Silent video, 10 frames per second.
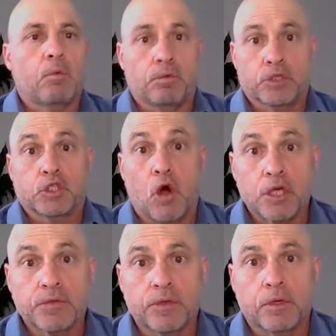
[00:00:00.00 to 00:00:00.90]
the
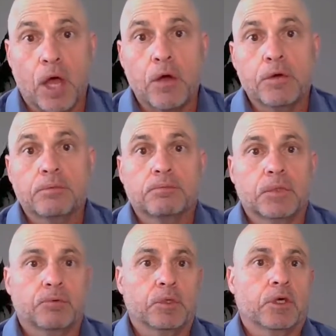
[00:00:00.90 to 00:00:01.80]
size of the loan,
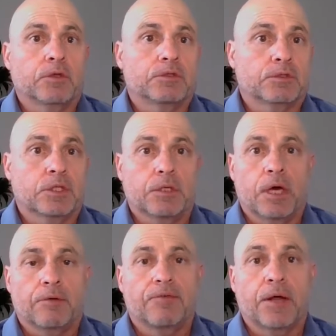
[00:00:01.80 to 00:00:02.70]
if we're going
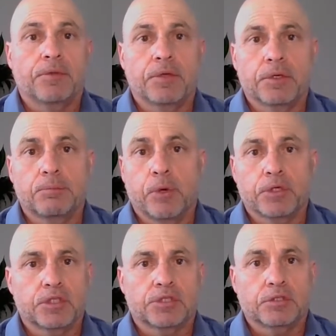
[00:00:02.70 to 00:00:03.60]
to fund the
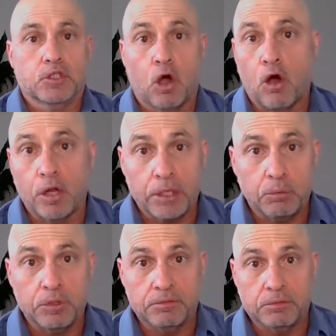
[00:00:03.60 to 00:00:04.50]
purchase
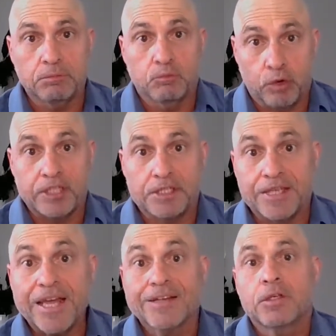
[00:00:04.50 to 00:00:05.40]
entirely with
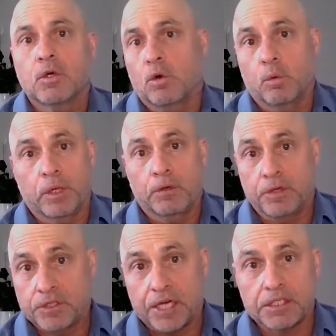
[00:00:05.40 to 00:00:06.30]
raising debt, or
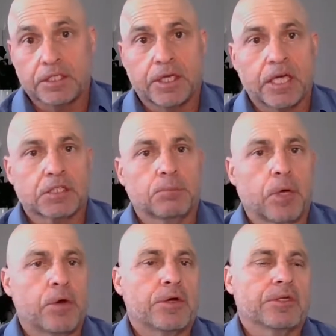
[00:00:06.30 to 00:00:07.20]
whether there's actually a cash
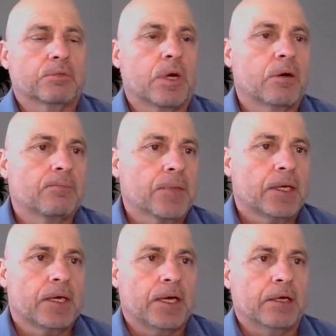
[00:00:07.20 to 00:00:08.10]
component as well.
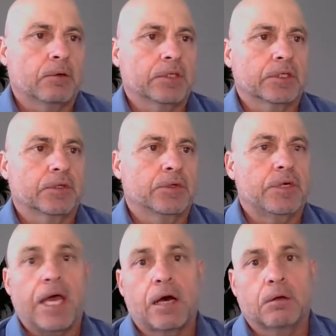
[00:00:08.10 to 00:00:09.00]
It'll
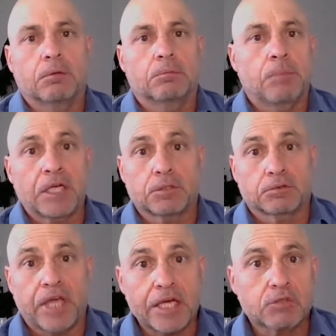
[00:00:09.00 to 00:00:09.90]
include our
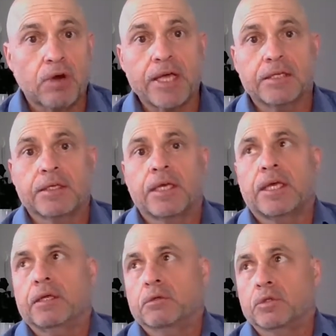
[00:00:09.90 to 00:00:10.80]
marginal tax rate.
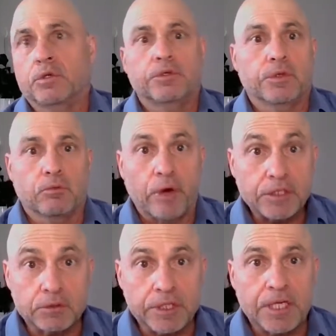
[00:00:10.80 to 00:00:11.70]
It'll include the
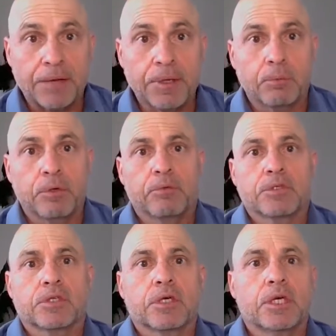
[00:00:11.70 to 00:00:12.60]
rental income that we
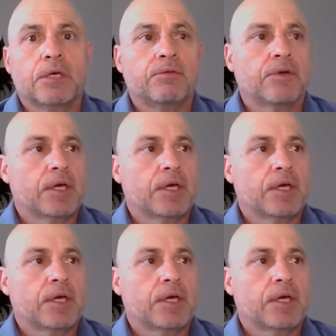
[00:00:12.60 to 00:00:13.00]
receive,